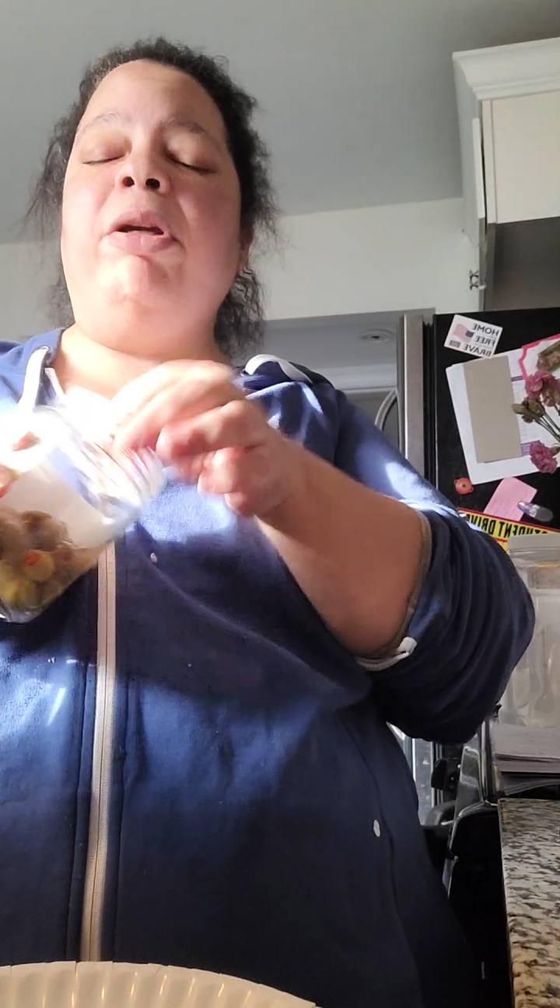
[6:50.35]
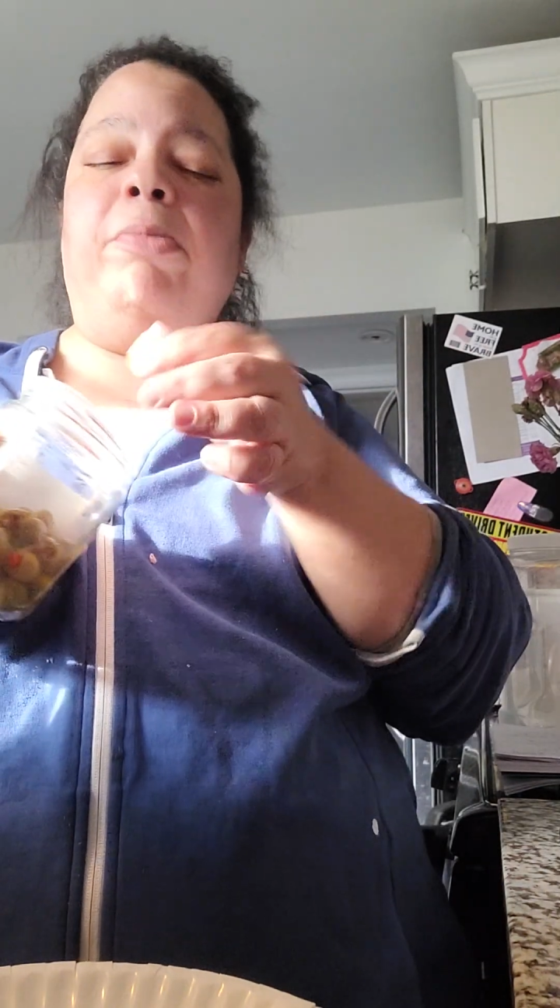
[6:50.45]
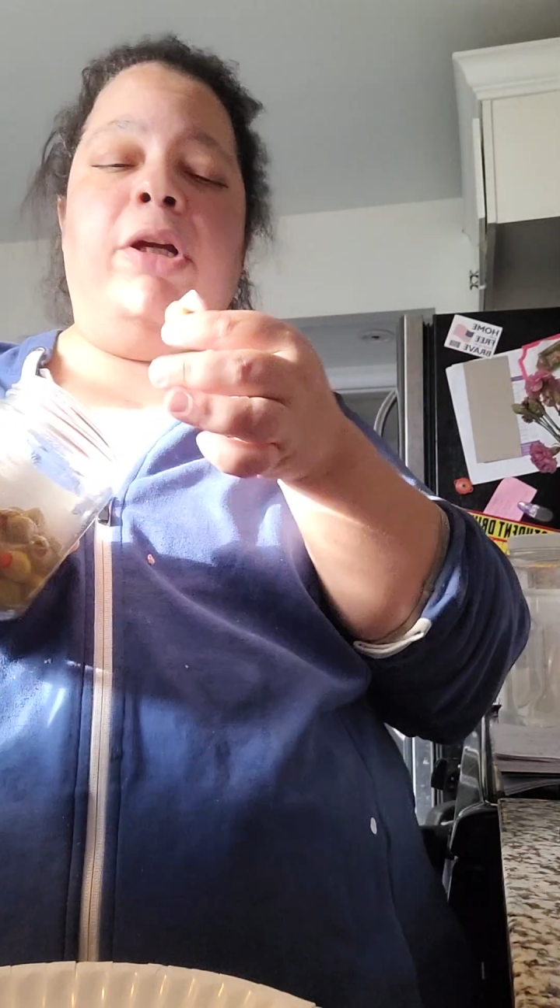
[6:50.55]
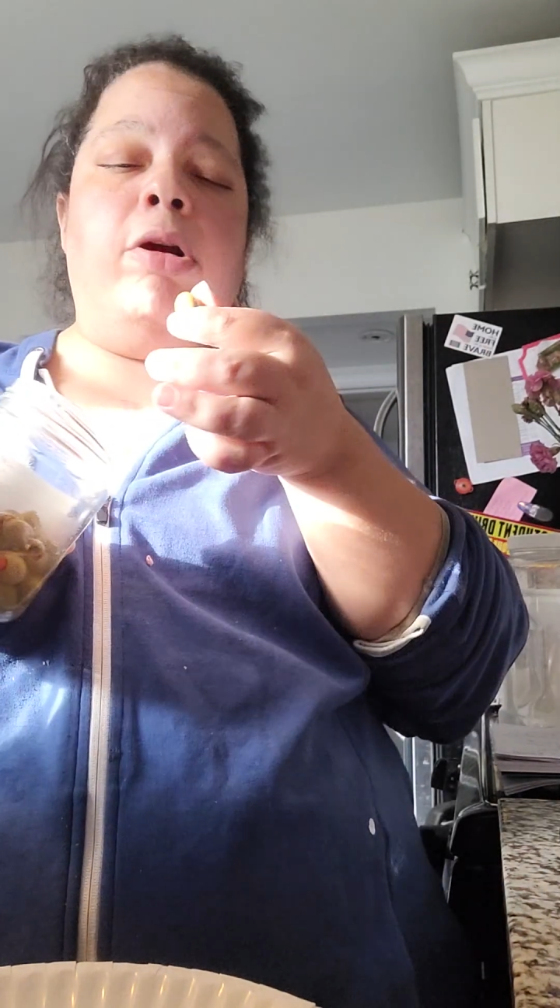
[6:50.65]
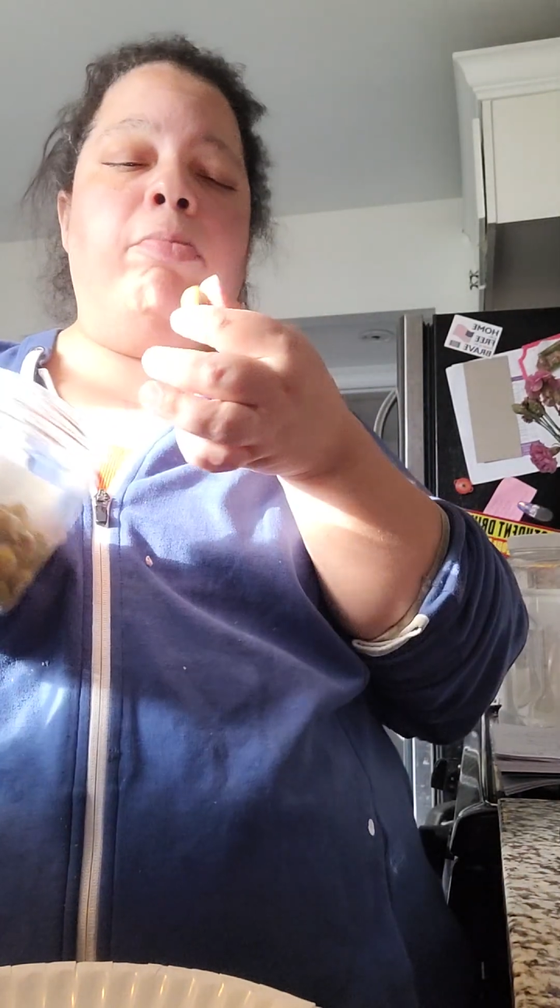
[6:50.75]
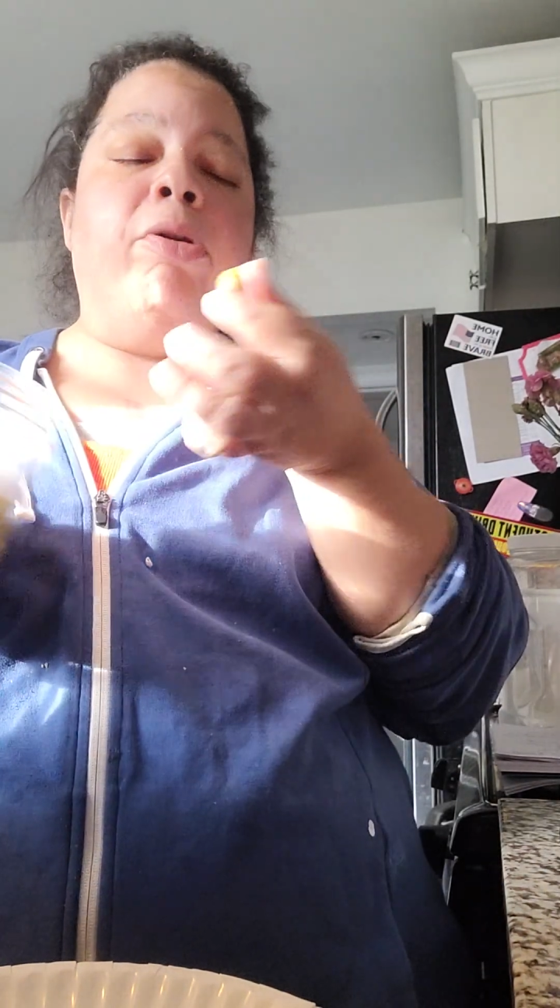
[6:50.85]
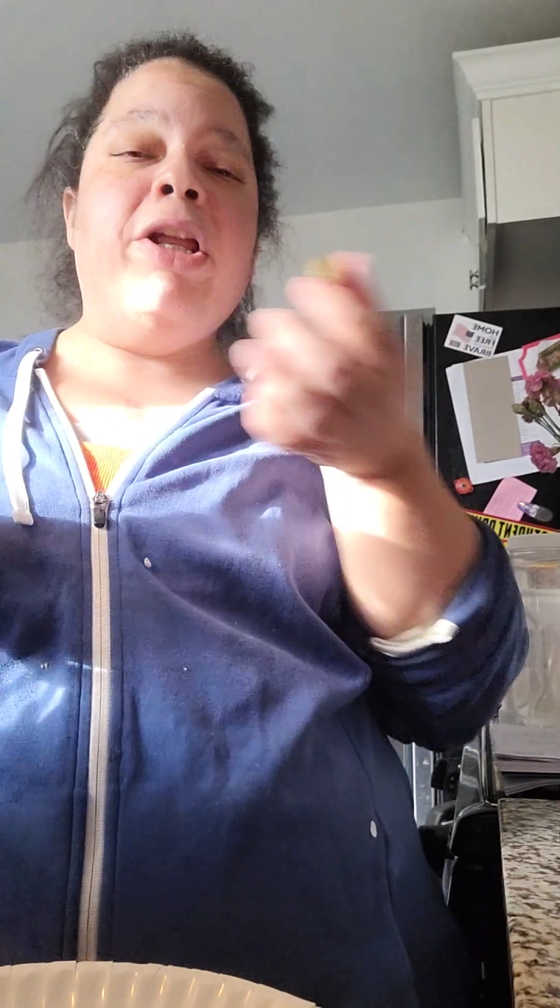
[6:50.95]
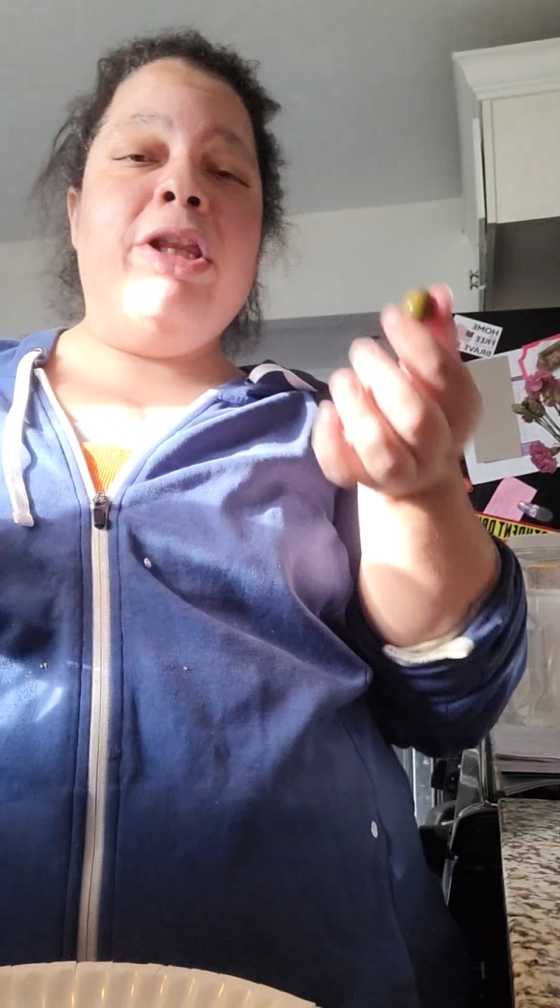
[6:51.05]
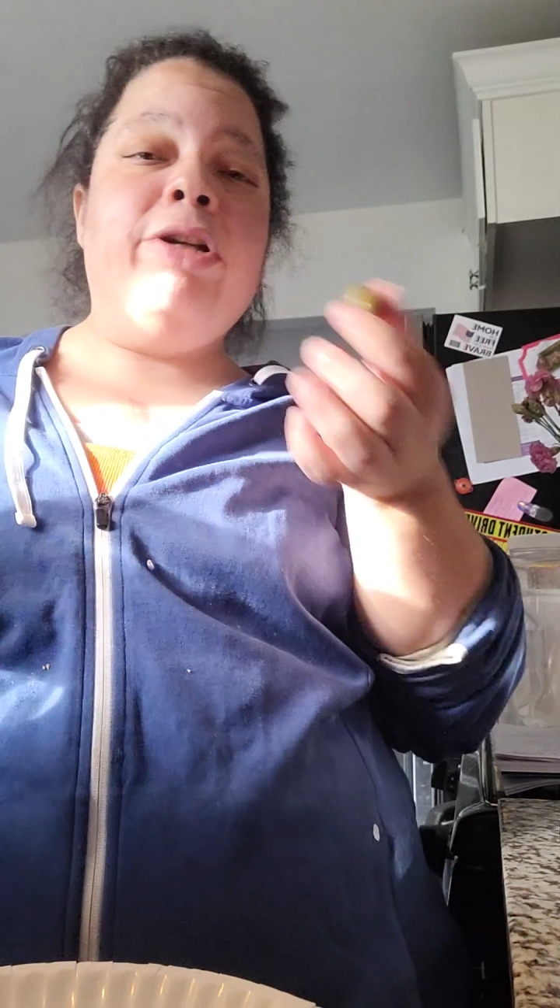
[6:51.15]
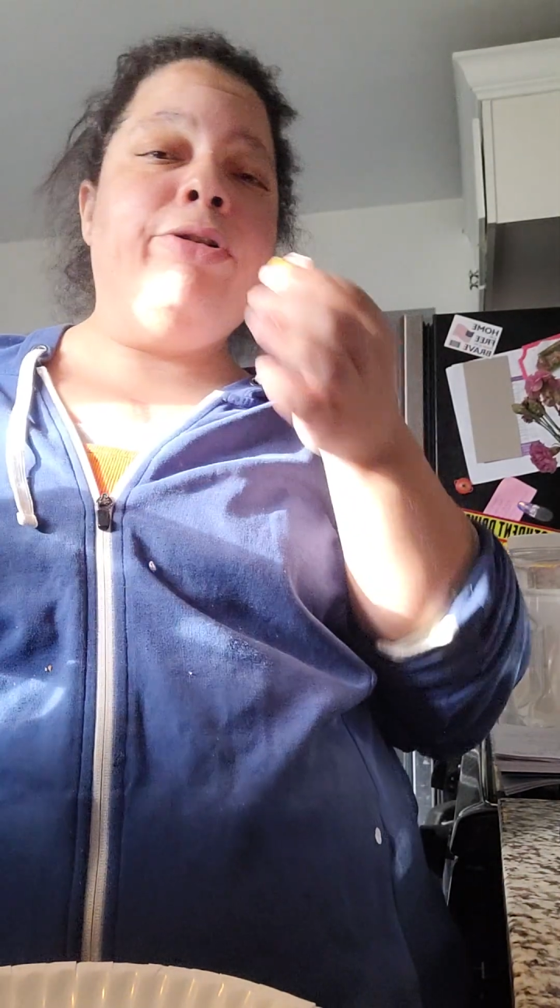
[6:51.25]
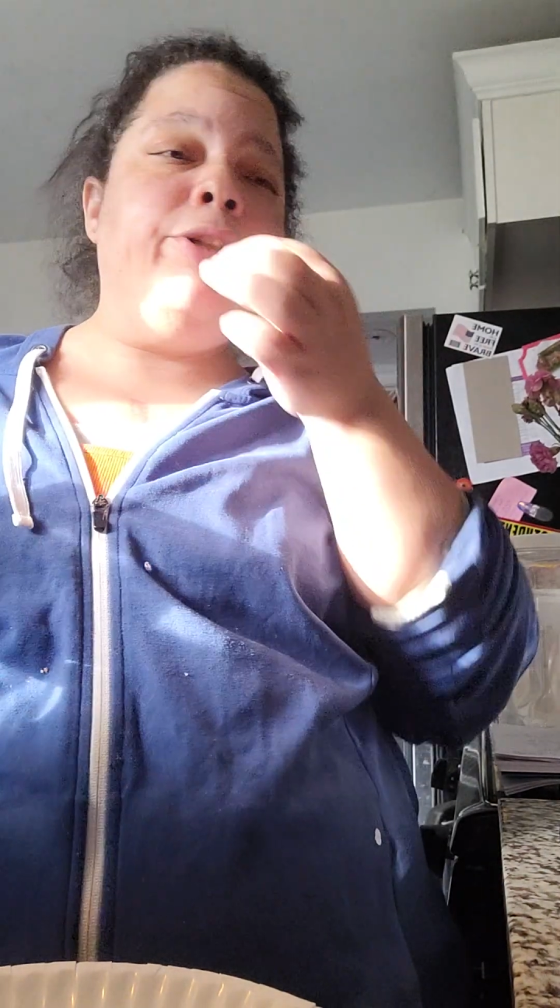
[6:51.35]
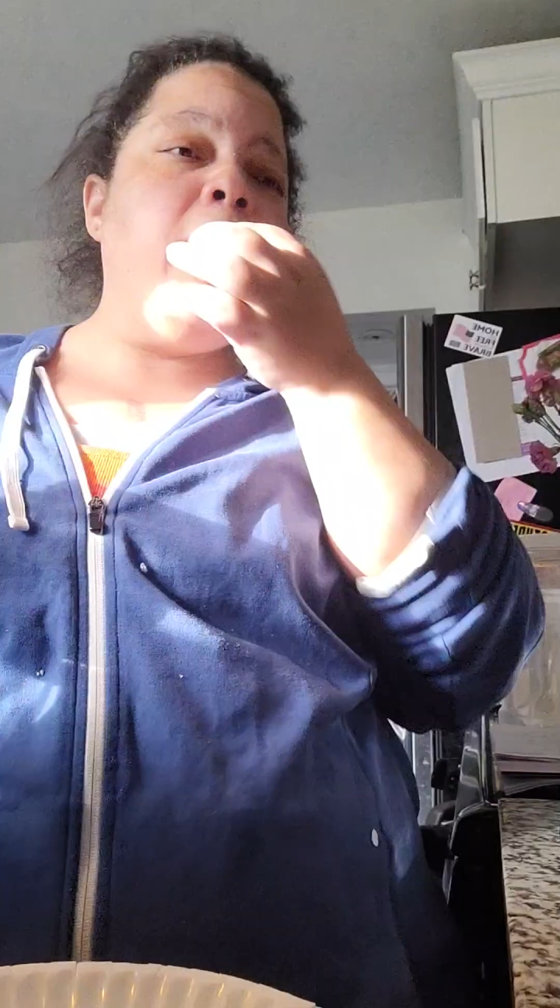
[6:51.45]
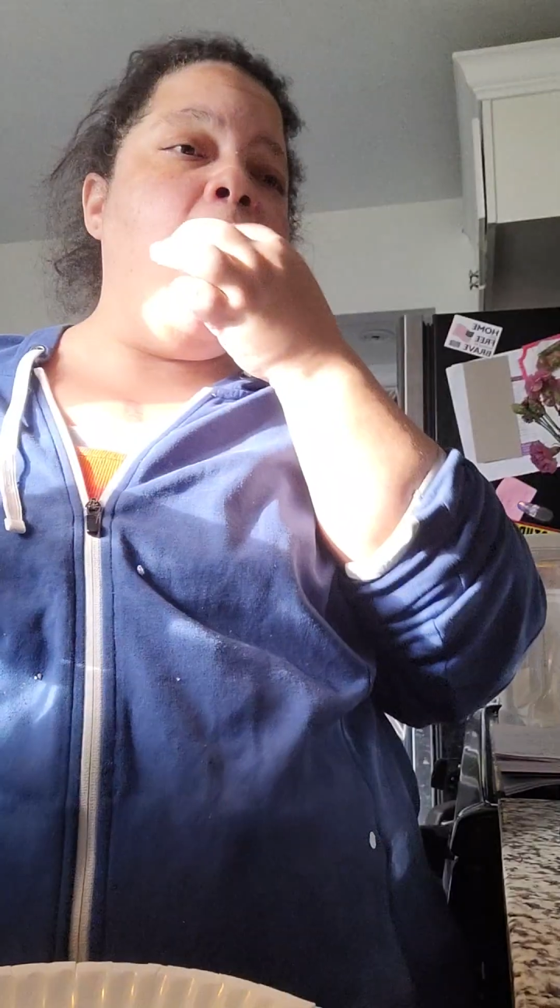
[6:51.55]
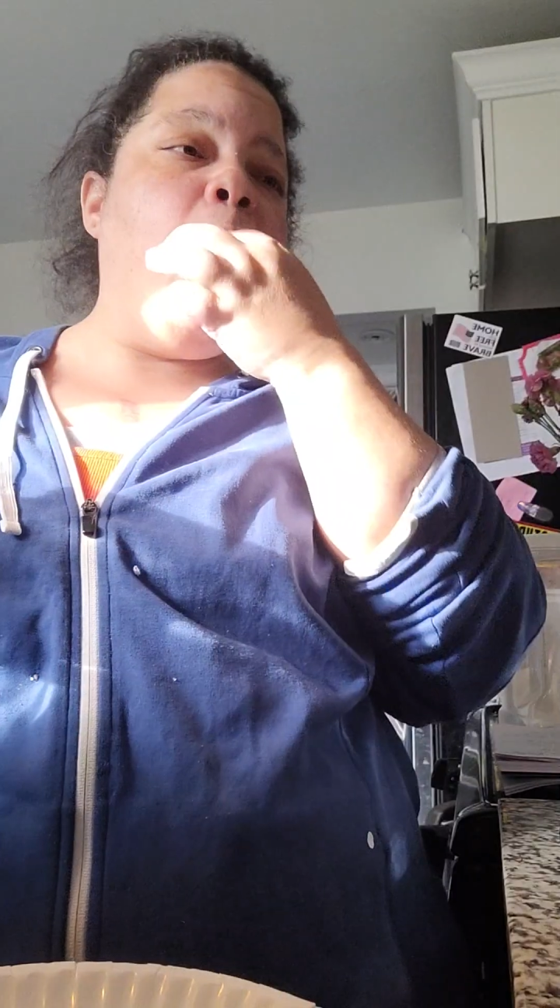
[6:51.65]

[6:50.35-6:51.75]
being on blood thinners,